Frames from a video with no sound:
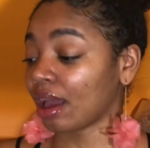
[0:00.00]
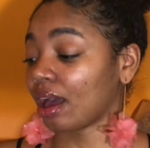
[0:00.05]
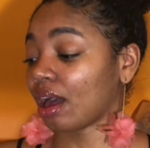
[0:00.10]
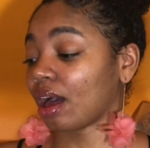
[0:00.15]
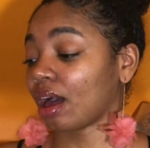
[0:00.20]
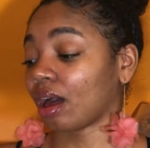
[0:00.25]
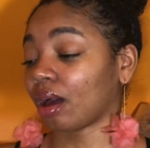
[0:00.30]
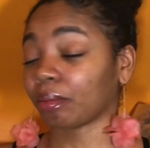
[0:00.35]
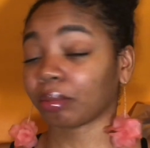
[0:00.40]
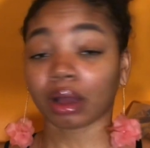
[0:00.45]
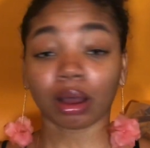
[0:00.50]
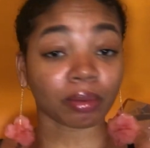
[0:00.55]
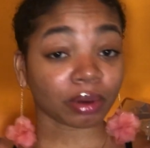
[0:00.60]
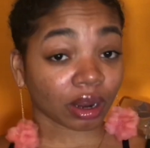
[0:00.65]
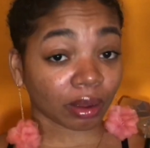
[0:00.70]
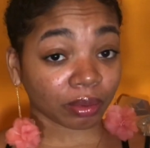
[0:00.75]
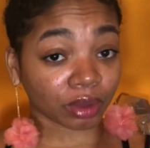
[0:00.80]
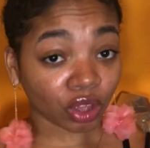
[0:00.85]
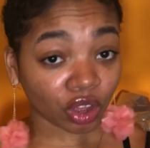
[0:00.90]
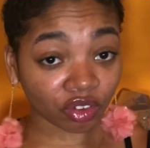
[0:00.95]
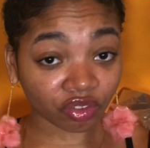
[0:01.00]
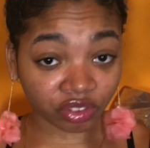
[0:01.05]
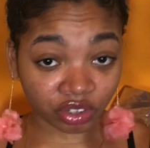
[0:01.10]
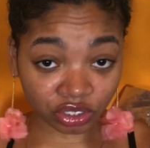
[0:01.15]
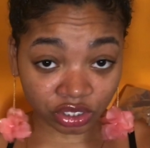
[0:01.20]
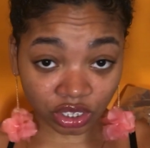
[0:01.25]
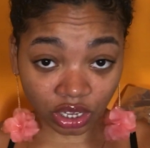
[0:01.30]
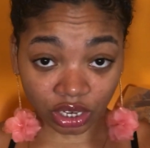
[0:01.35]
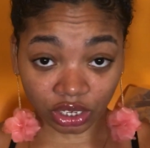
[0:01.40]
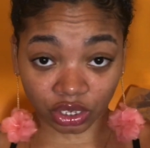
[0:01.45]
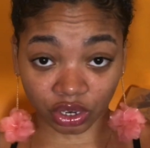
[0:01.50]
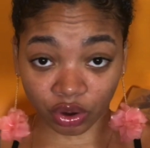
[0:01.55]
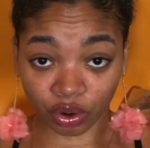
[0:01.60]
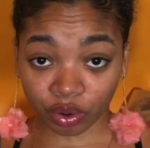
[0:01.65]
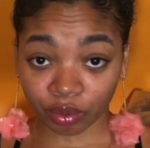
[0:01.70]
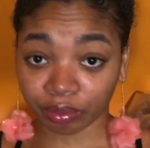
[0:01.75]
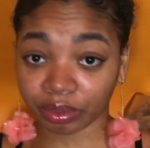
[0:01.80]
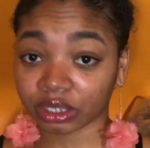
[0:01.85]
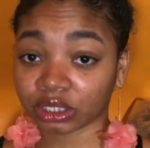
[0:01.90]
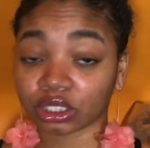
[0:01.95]
Comment down below if you're starting your
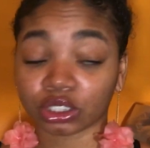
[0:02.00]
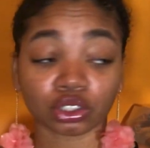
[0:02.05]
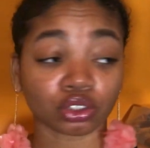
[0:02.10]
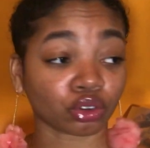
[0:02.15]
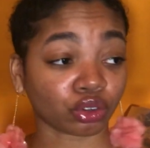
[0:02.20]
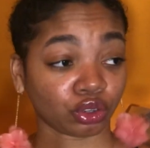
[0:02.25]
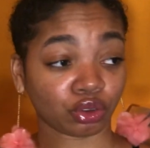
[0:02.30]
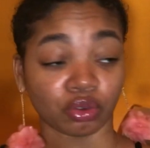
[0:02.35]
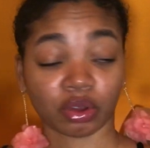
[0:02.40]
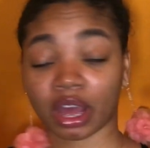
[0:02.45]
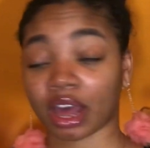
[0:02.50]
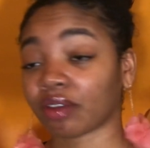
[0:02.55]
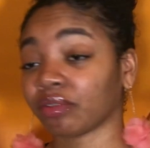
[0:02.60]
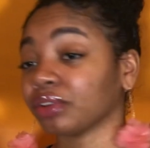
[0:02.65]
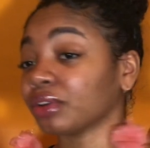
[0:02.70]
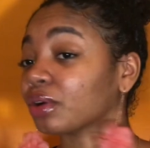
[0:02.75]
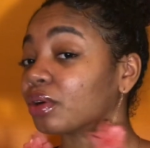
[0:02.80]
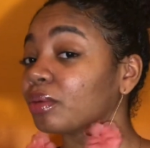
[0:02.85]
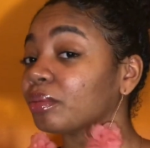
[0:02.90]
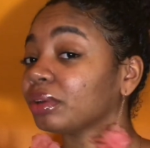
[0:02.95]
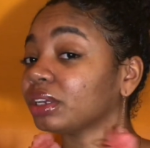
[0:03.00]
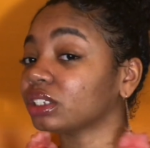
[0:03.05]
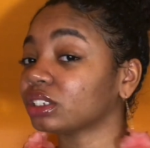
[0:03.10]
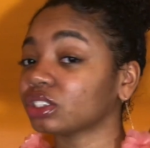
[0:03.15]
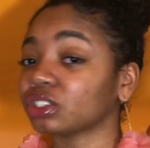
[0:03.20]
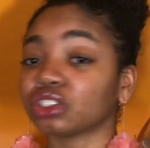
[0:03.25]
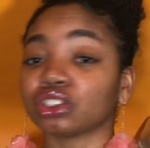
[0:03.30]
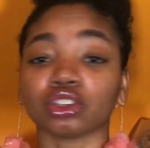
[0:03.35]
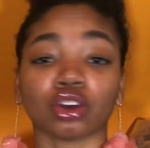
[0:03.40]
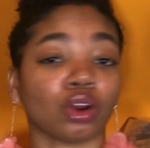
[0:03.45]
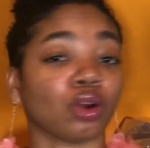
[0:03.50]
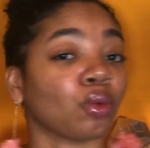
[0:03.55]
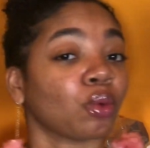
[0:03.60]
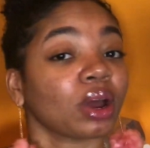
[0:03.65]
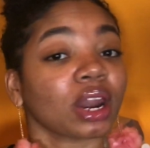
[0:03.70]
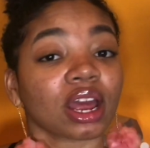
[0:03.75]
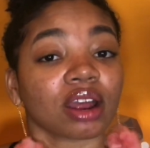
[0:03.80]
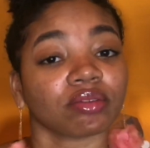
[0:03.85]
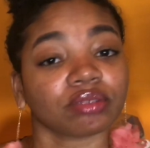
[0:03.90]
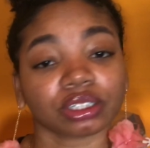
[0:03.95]
own business or you have your own business or
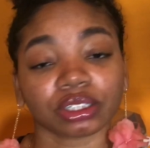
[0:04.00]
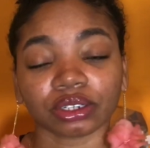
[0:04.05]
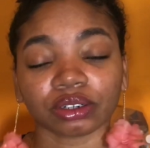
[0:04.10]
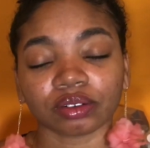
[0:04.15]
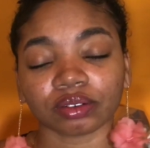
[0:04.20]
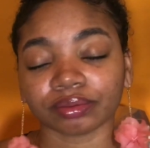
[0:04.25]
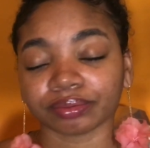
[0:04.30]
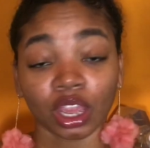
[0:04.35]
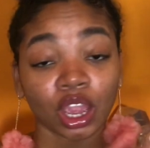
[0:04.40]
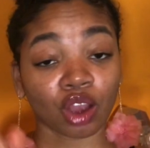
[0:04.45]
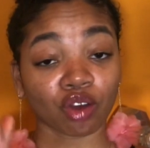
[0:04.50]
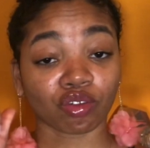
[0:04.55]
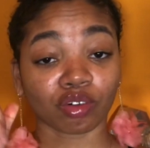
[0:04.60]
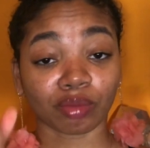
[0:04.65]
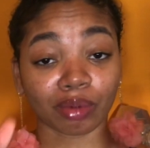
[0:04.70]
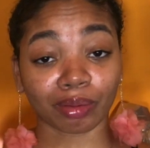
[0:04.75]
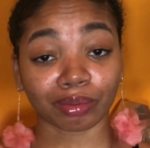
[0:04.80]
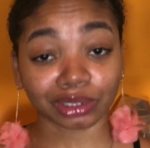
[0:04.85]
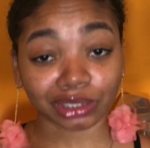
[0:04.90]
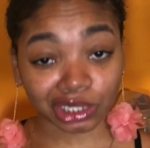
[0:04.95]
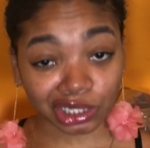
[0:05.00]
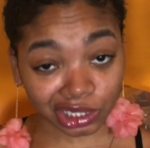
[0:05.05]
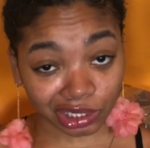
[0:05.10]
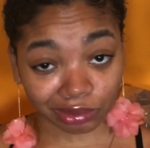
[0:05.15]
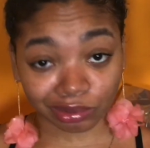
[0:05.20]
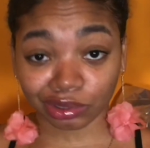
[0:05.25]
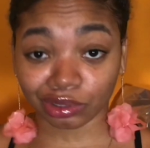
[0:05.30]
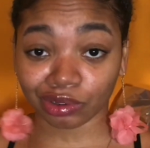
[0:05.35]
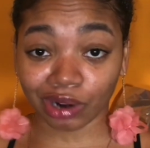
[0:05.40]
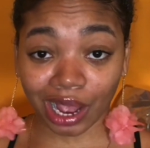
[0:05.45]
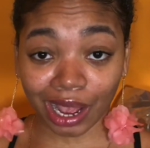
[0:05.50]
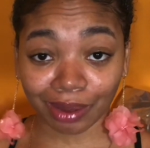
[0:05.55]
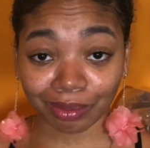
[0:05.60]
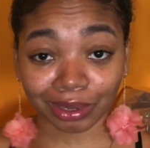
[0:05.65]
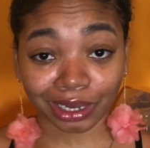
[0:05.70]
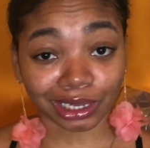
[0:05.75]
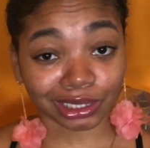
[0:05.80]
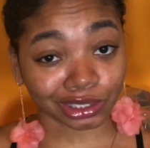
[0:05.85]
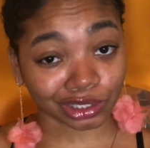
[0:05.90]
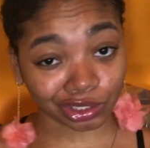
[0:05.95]
whatever, you know. Remember to subscribe
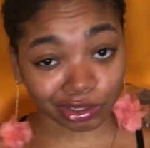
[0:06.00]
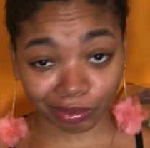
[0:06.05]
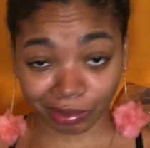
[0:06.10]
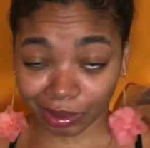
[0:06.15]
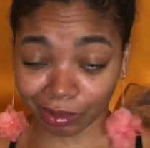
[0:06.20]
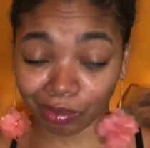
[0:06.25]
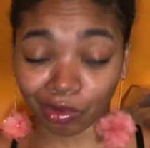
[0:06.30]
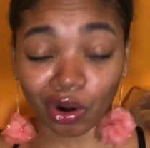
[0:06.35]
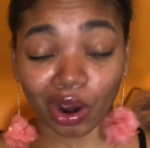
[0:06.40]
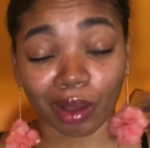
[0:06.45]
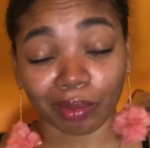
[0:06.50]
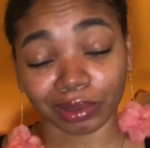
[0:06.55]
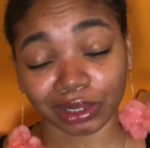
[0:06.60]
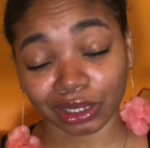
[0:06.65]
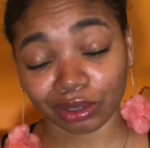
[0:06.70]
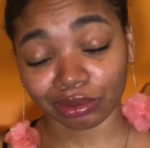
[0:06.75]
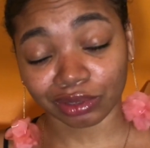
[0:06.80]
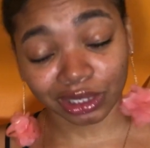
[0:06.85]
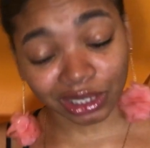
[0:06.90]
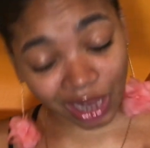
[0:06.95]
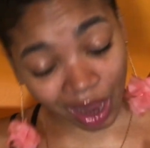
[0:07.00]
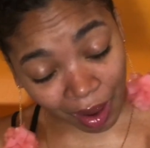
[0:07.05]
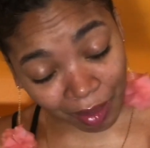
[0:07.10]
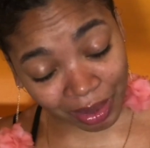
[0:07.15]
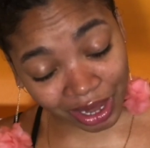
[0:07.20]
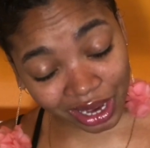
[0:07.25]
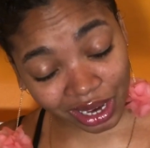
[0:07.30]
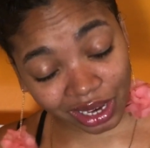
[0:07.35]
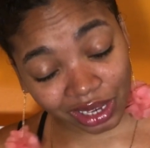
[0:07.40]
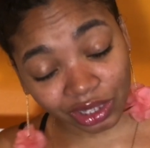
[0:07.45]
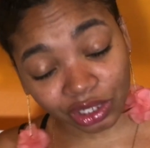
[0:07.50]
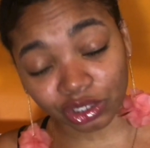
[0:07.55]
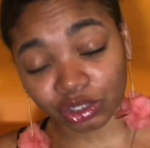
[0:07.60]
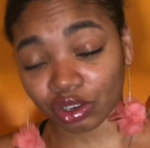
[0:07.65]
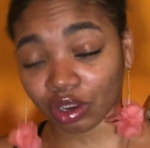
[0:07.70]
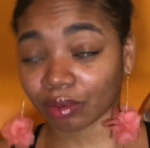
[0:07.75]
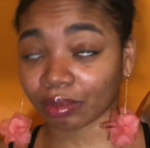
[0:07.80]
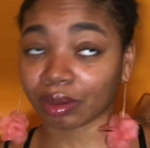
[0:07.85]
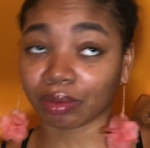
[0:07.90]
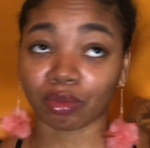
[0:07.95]
because there'll be more episodes coming. There's
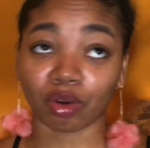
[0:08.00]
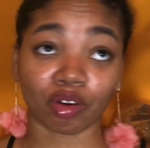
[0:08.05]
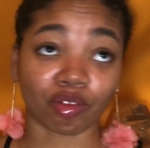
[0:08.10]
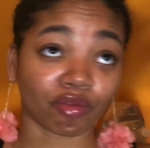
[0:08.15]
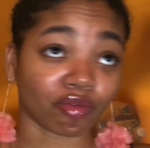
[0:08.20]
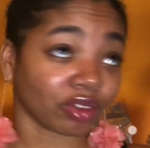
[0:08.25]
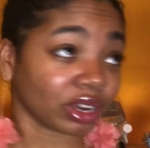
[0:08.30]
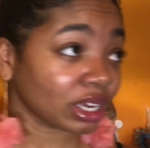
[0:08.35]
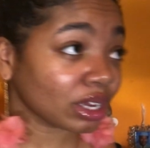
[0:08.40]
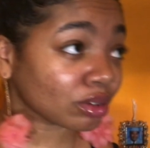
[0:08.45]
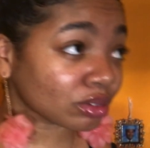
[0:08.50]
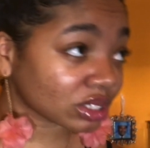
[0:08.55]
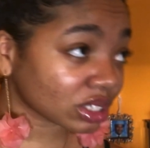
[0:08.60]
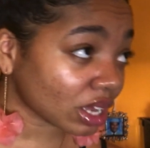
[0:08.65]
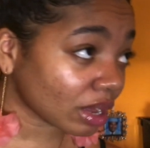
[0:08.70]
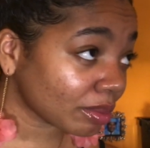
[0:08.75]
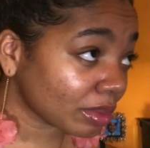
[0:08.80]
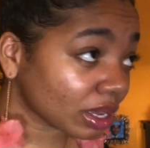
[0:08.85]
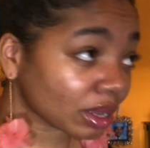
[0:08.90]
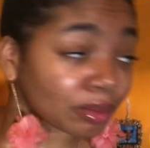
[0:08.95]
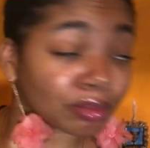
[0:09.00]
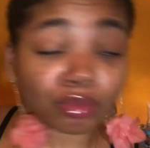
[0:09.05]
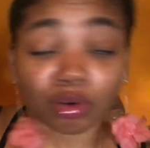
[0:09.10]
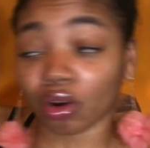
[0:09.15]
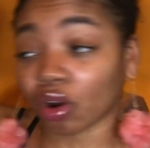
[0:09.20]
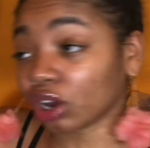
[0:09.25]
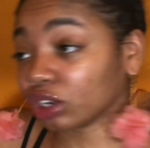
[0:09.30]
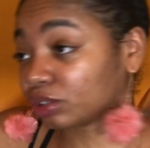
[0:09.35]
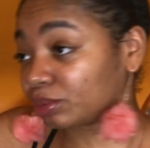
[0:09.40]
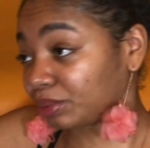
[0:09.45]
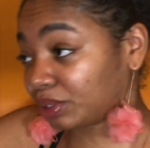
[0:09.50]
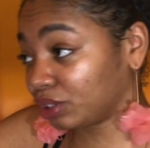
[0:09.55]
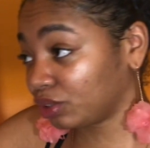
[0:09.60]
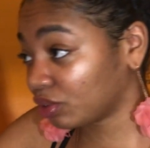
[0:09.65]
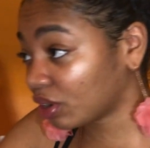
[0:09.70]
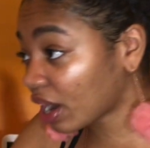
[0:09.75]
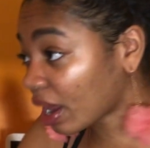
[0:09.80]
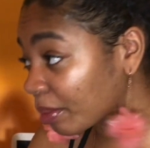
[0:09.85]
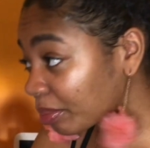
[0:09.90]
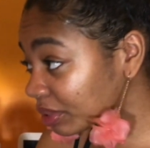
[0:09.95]
going to be more videos coming, more
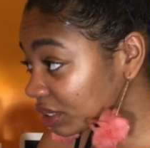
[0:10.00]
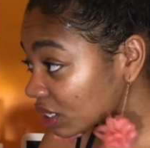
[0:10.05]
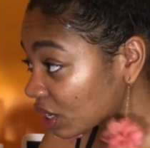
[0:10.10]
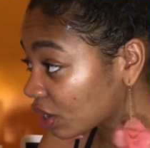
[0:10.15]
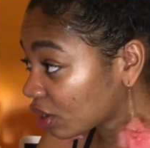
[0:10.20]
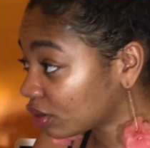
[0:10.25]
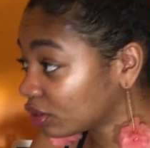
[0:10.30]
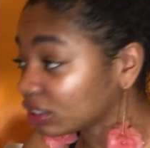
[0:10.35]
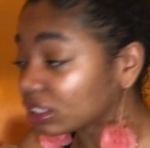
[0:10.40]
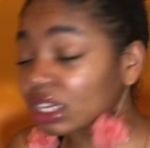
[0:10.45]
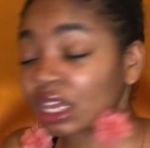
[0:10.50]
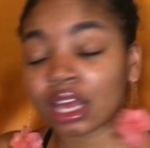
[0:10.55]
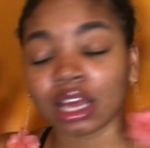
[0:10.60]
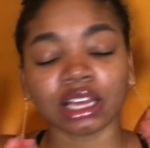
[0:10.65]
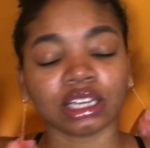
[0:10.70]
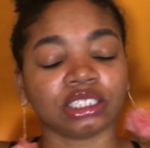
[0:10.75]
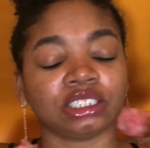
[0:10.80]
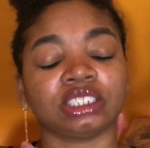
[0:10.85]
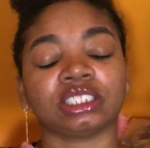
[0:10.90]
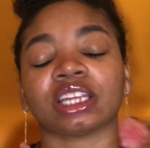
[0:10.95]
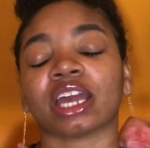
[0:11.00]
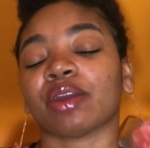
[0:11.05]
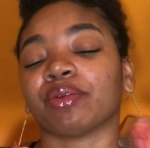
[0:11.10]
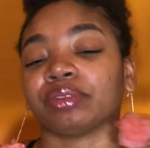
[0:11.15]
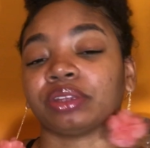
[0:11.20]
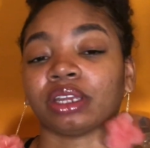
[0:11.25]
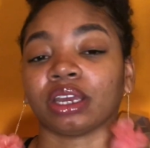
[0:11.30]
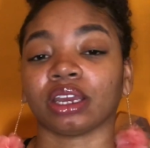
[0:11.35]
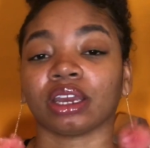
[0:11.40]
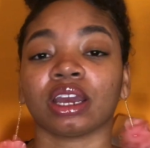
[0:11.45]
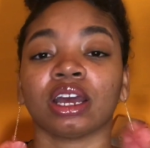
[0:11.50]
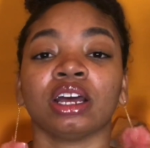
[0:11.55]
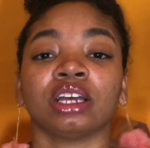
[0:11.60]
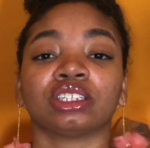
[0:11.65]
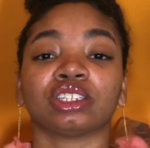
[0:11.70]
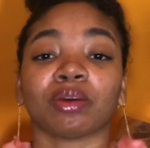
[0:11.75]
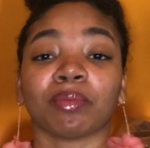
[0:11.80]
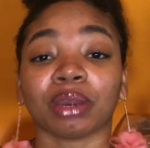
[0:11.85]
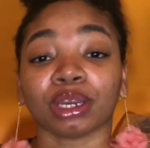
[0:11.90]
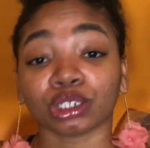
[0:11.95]
entrepreneur episodes, just everything.
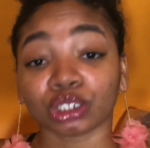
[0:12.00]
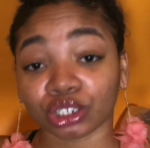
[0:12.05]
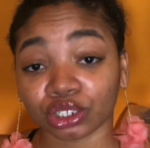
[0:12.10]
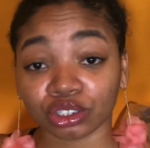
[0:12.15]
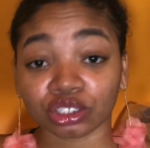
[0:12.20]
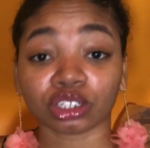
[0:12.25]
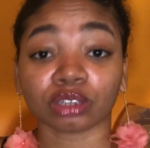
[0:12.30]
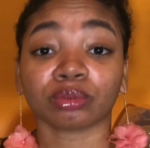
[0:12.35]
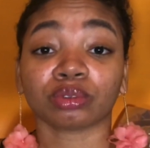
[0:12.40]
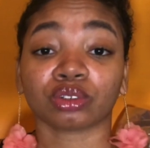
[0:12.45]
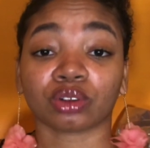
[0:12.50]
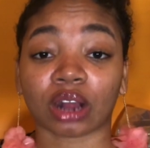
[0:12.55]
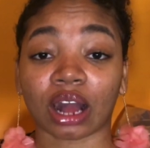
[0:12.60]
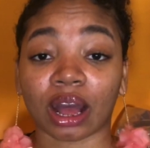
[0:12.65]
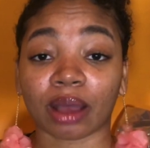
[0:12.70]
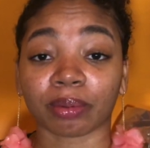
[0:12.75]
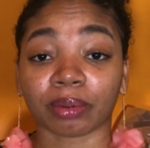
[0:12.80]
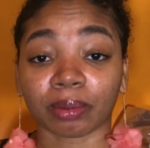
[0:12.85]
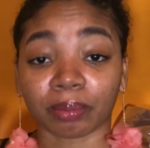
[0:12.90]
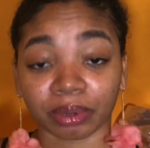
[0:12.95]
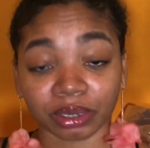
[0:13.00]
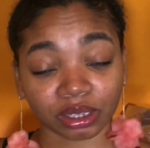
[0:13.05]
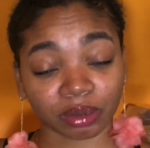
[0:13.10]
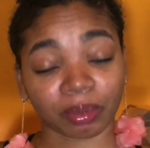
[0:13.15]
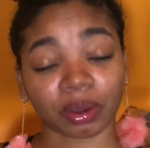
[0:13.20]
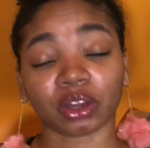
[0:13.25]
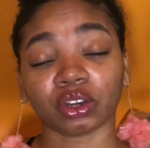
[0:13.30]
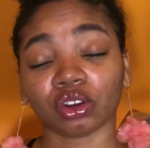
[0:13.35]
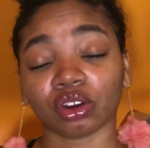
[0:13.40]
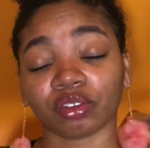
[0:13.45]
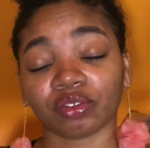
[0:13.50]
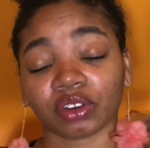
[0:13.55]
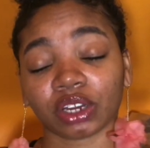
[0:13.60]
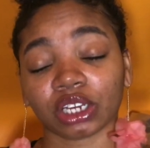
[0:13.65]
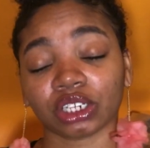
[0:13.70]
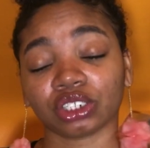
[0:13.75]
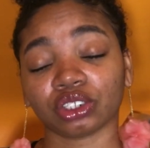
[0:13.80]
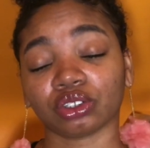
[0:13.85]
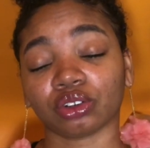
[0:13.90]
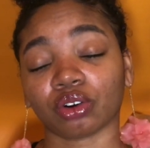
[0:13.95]
So make sure you subscribe and put the bell
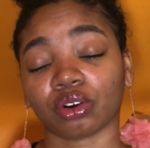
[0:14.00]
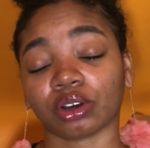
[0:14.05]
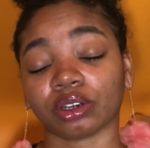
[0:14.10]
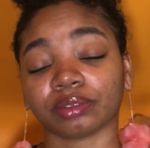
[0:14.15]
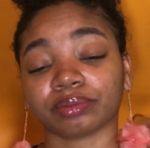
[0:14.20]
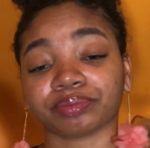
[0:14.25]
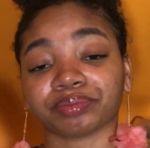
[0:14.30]
notification on.